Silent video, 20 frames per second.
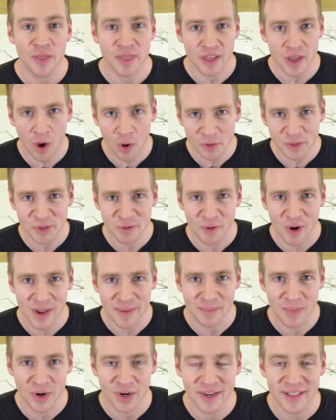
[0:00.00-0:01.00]
The
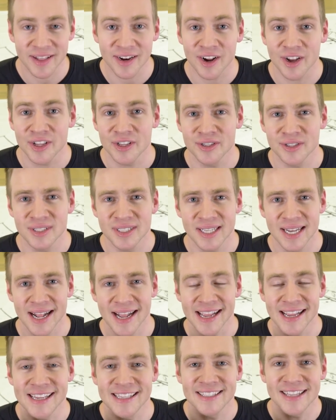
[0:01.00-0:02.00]
ultra-wide monitor that I used
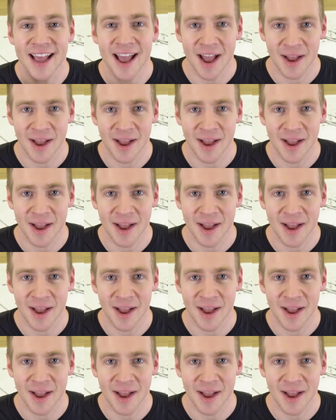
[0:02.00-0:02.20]
today is